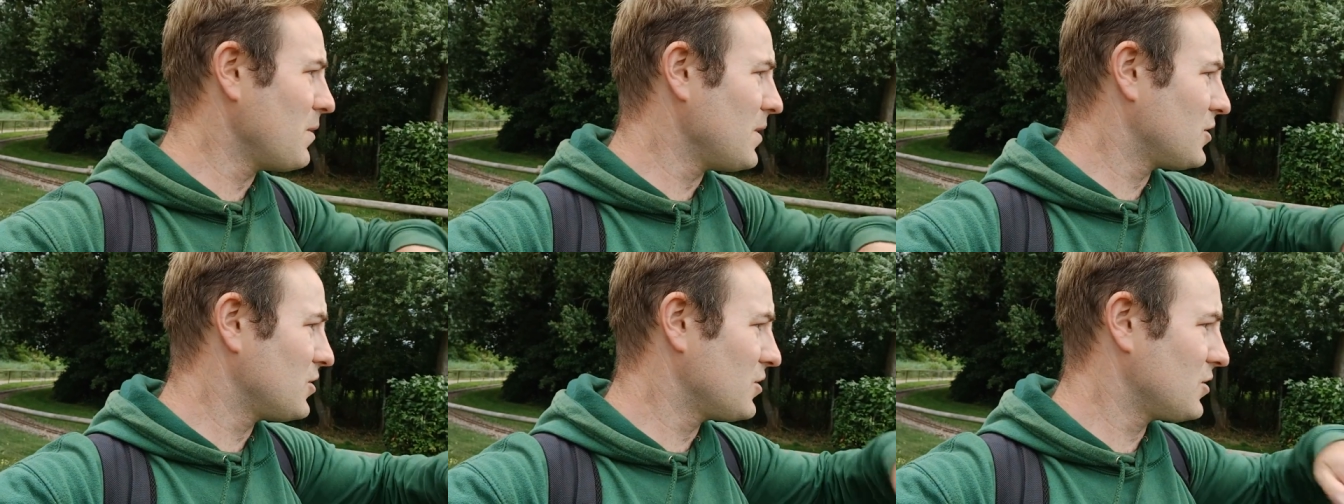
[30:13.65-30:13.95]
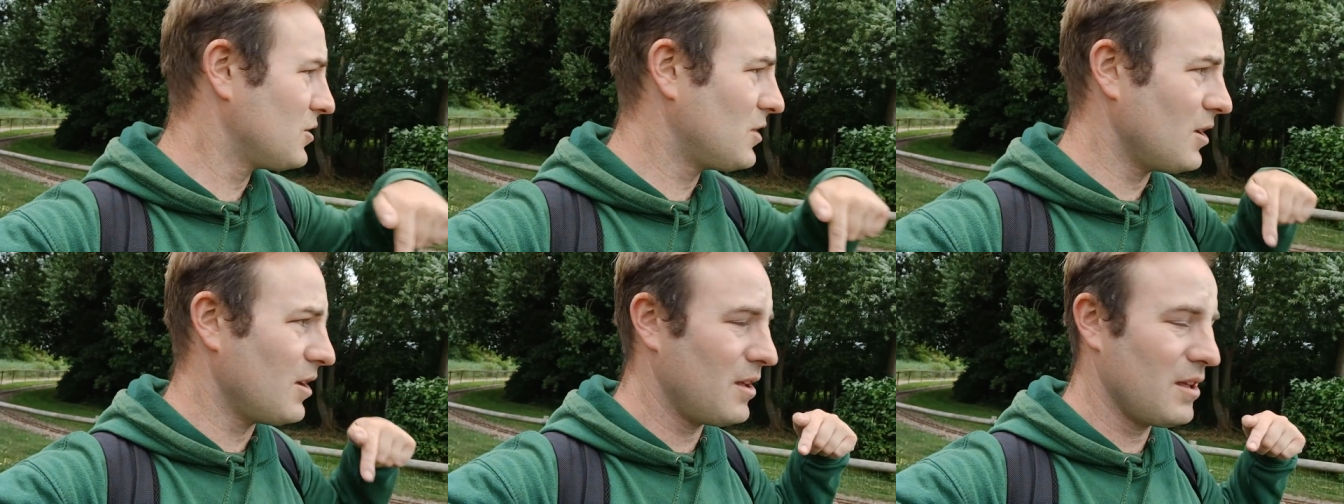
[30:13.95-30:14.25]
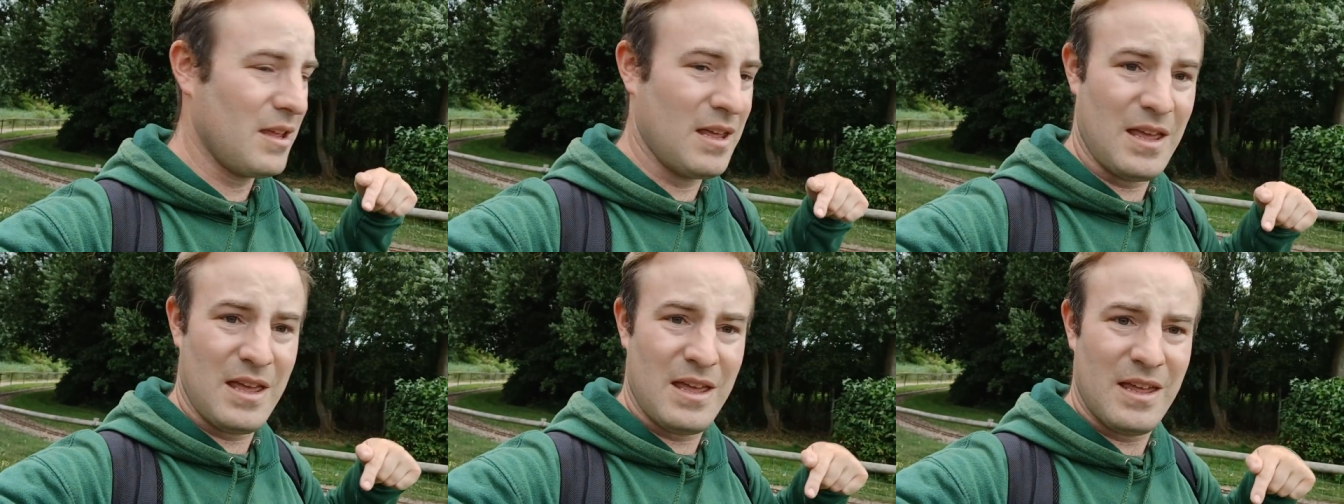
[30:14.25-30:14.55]
It's just that
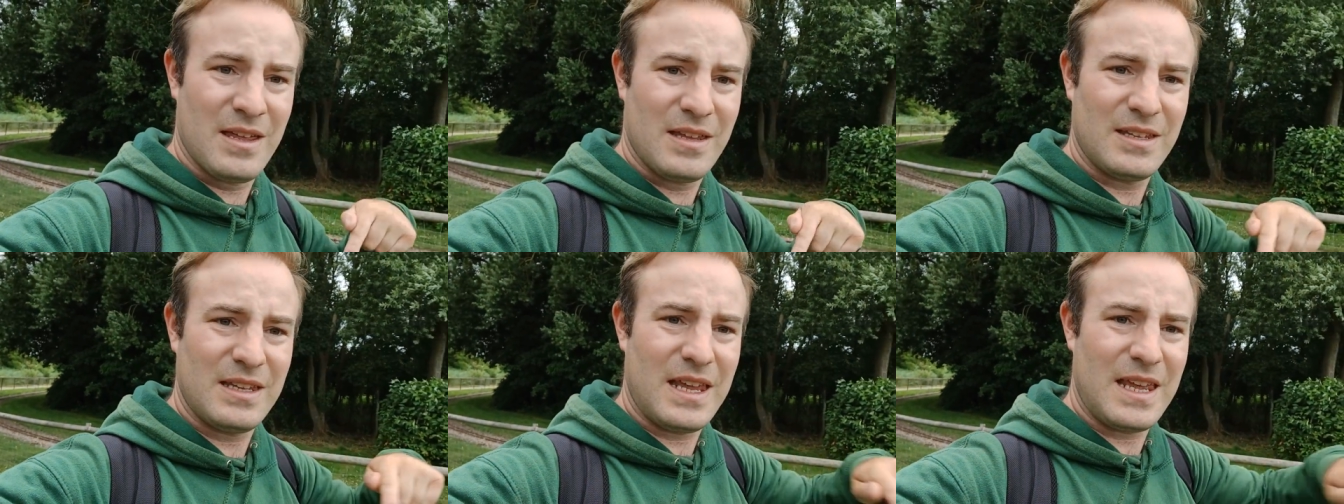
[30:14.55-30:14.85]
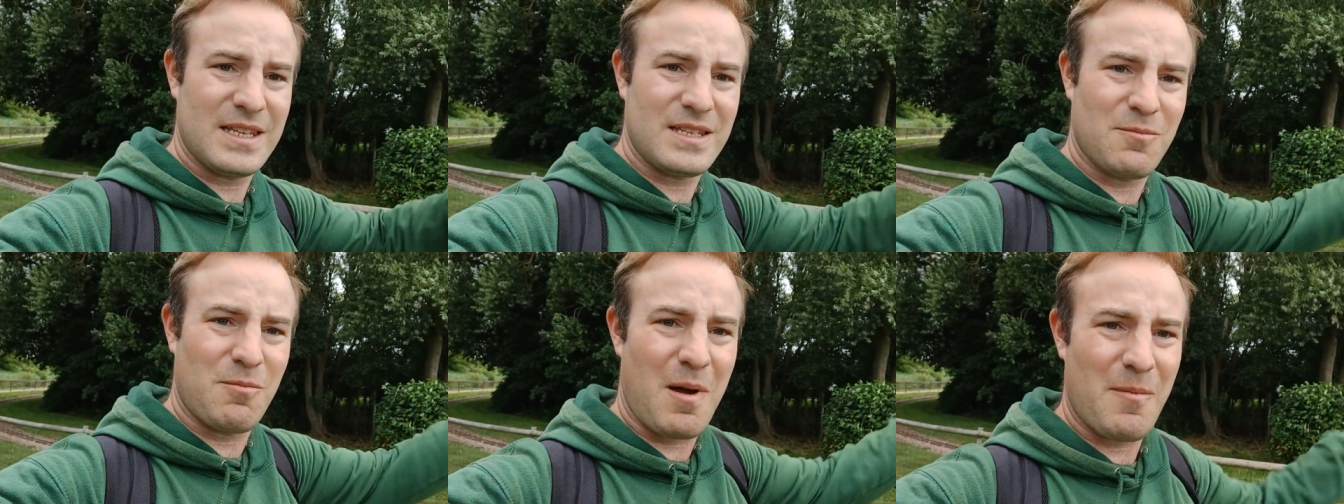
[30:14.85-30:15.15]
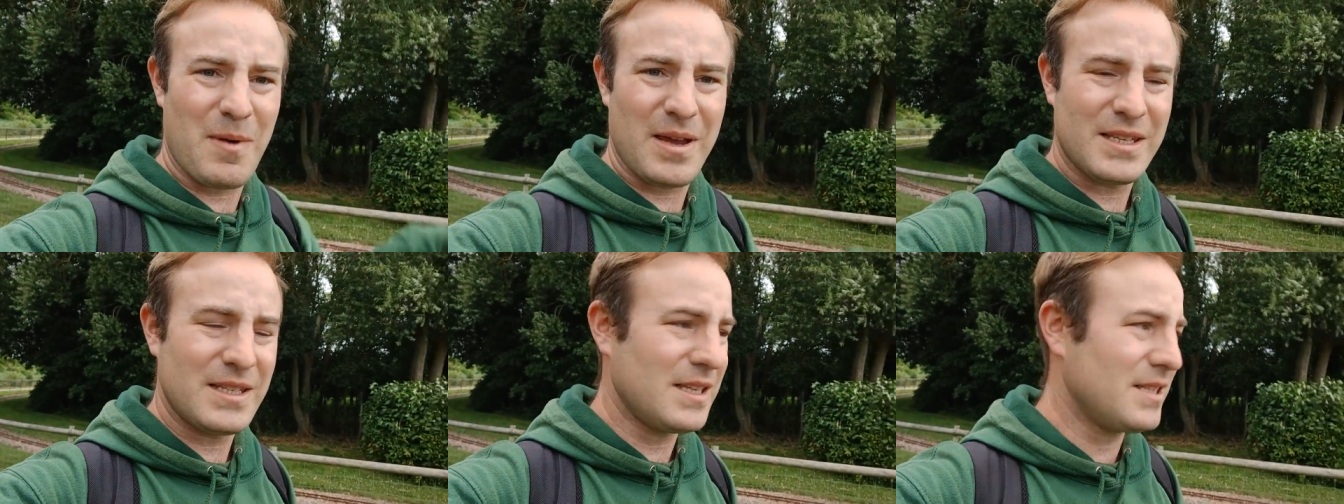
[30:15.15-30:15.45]
it's a
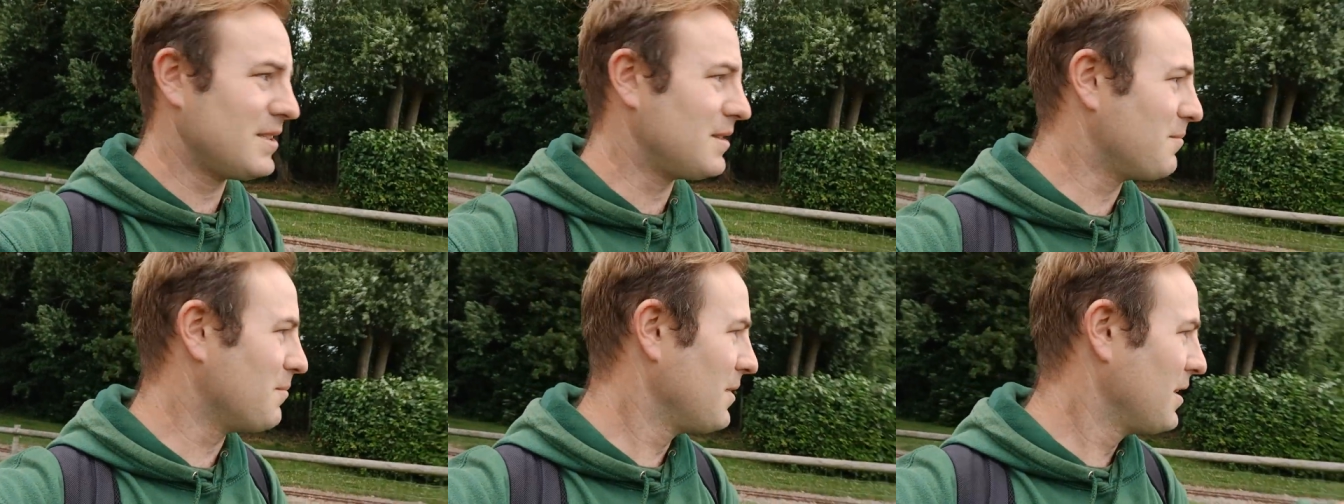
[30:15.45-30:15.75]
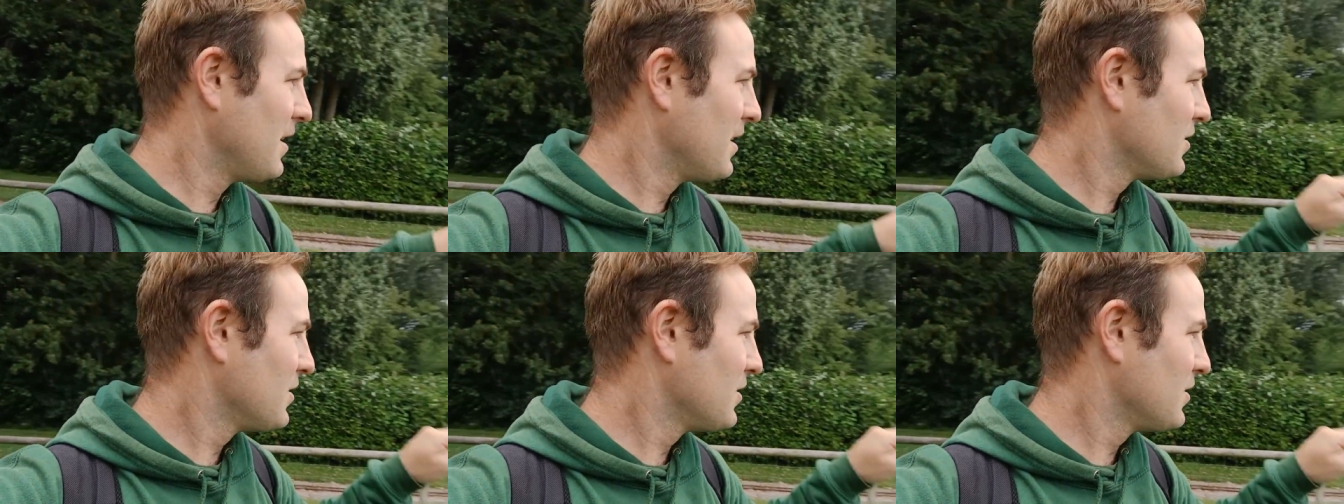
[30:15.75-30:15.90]
one-way system.